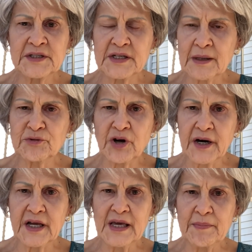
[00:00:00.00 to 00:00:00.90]
that I'm trying to
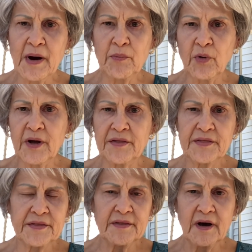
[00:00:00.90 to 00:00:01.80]
keep up with
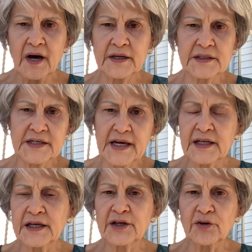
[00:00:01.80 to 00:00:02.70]
on a
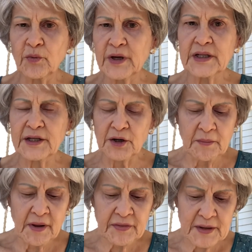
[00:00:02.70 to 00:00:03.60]
daily or weekly or
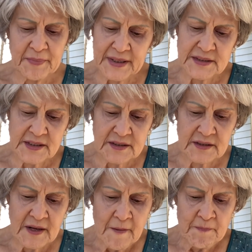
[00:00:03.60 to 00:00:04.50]
monthly basis.
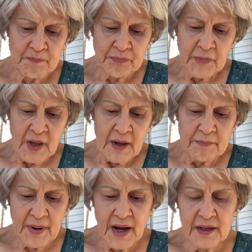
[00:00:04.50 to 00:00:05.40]

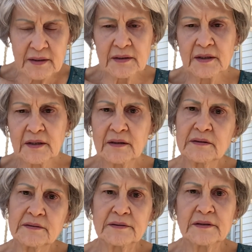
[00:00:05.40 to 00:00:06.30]
But
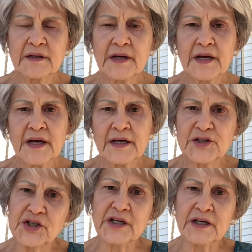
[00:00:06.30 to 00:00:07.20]

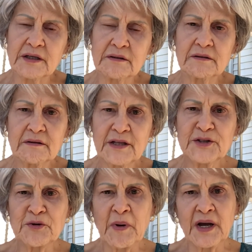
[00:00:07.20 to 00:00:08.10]
gee, these are my